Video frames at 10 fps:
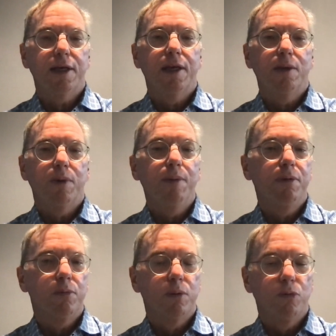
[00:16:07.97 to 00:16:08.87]
decade away,
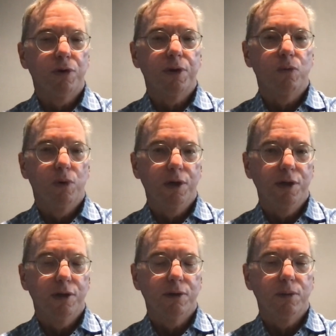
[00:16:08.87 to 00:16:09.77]
but we're more than 1
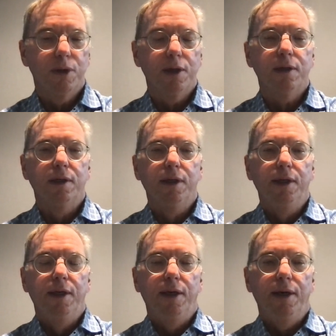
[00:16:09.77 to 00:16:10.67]
year away.
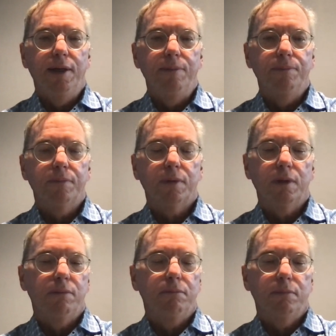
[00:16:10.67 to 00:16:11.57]
Um,
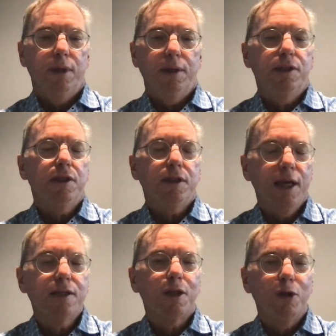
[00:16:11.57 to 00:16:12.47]
it just
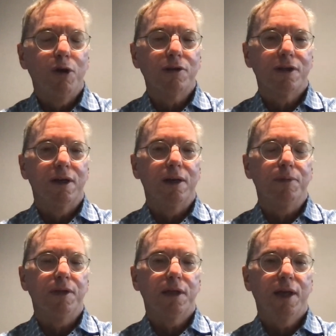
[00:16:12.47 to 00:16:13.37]
takes a long time.
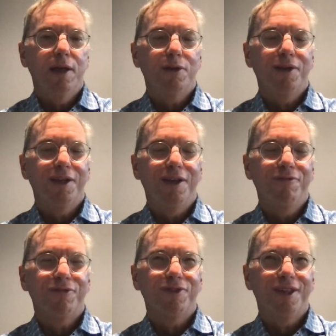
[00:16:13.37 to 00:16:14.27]

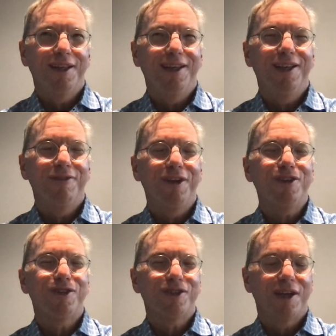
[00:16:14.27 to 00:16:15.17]
The
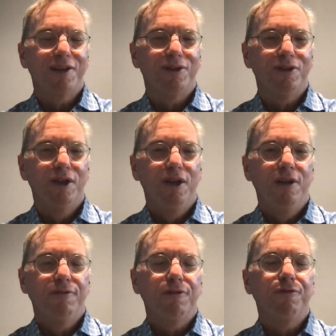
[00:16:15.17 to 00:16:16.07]
innovation cycle
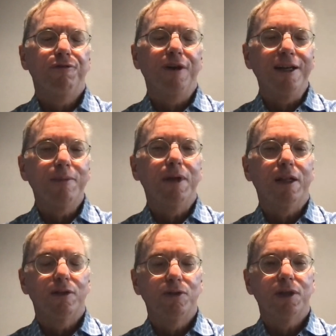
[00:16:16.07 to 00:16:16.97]
for
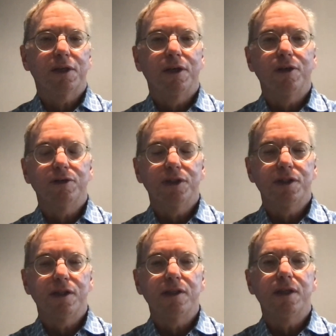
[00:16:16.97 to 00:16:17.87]
fundamental new
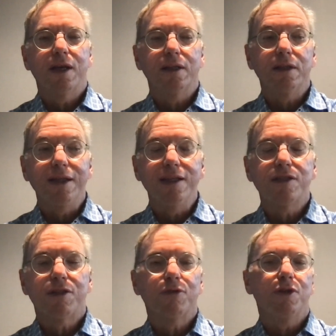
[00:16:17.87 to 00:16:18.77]
technologies is at
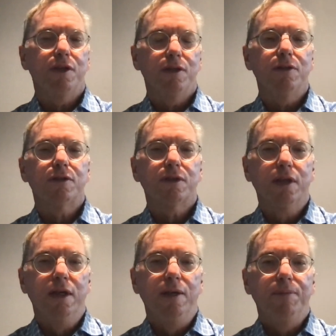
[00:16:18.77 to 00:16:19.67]
least 30 years,
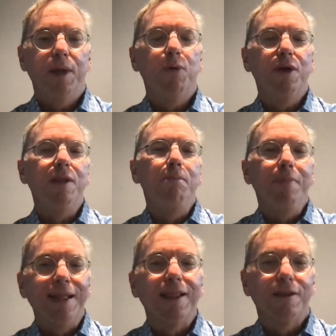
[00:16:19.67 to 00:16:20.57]
and we're in the
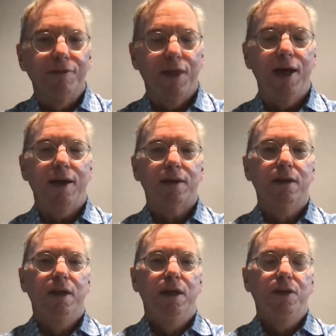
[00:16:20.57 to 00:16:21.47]
middle of that.
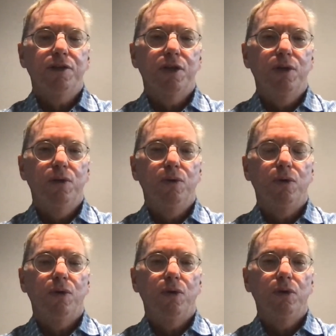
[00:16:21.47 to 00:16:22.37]
So
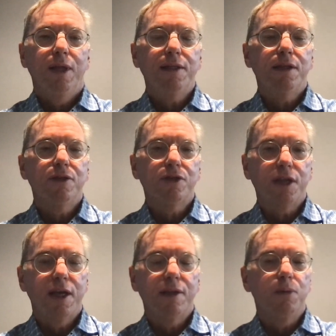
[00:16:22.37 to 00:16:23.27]
let's
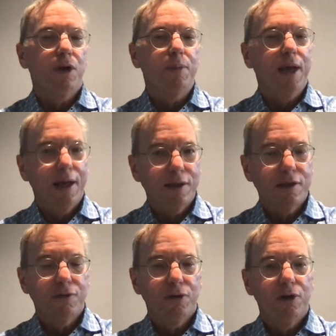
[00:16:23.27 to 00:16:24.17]
understand that we're going to be at
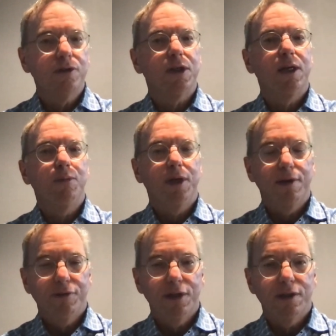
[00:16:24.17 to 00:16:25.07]
this for a long time. We
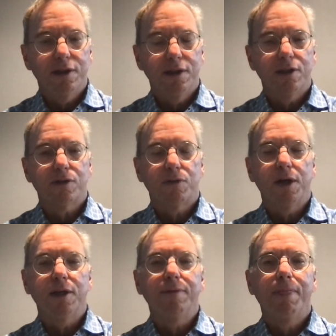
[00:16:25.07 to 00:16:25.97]
have to get the details
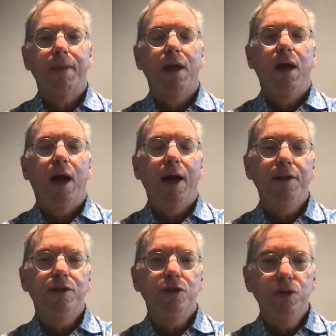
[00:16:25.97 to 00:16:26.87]
right. I
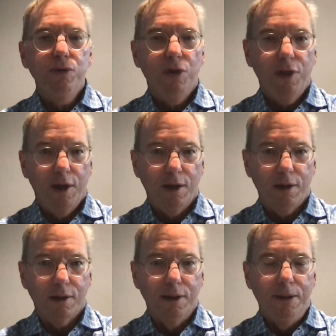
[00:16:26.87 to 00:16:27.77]
do
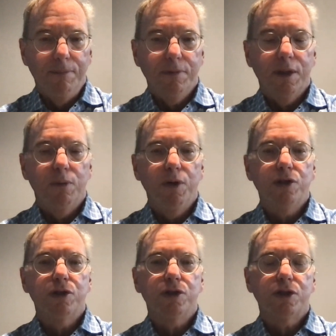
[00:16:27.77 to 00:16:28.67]
think that we
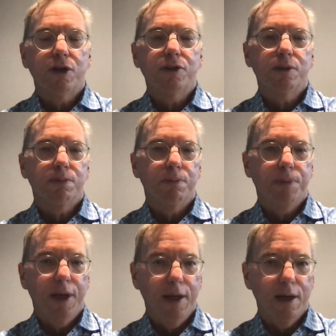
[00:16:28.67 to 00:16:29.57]
should start to
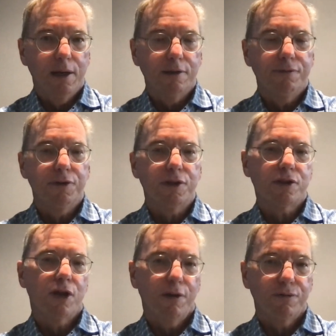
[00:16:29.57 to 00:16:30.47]
prepare for the
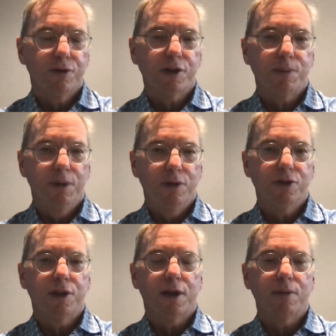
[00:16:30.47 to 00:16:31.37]
software
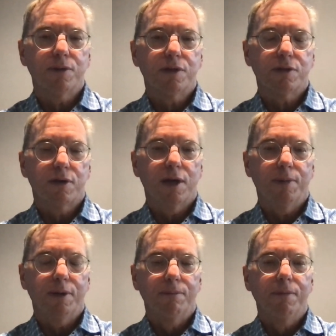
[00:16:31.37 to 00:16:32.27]
explosion that I was
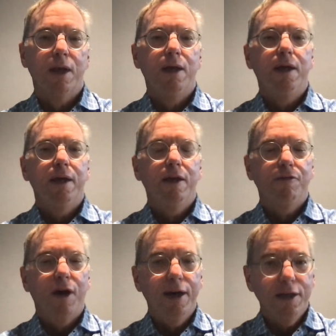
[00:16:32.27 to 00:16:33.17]
describing.
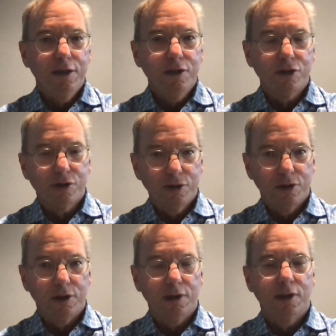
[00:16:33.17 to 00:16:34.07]
If I had
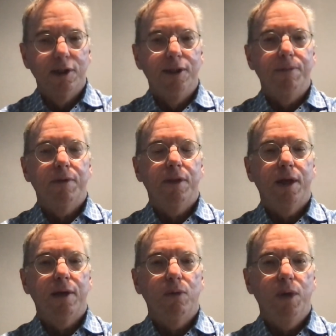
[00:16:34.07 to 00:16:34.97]
understood
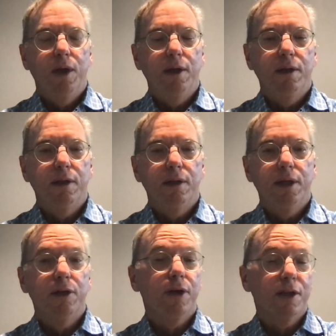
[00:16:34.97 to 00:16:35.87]
that when the
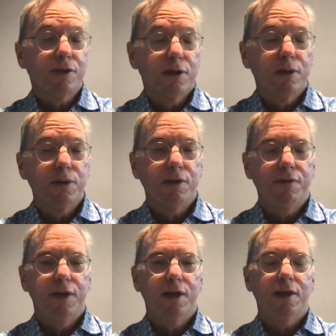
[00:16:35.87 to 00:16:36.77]
integrated circuit was
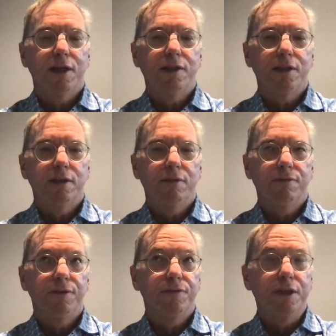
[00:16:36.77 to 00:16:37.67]
invented in
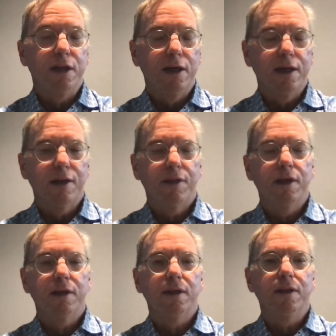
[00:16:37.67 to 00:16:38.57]
1959, I
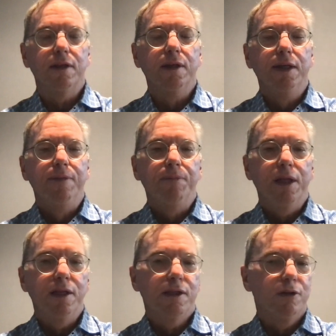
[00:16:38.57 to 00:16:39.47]
think, and the
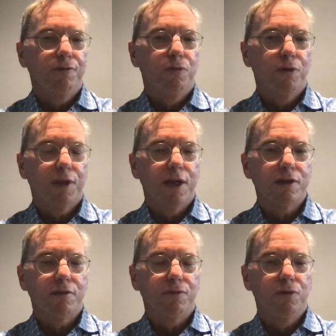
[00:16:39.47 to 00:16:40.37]
Intel
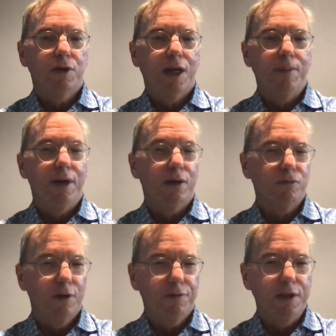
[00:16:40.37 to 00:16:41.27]
4004 came out in
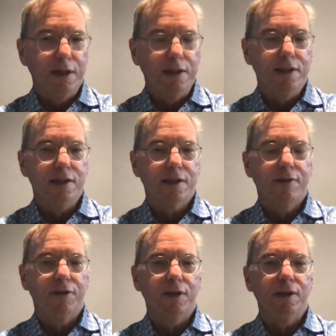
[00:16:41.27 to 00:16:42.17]
roughly
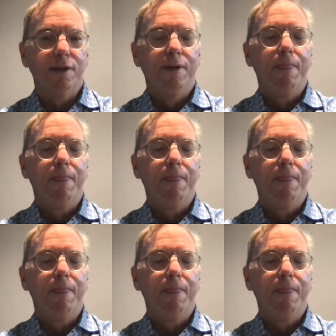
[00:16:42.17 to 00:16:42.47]
1970,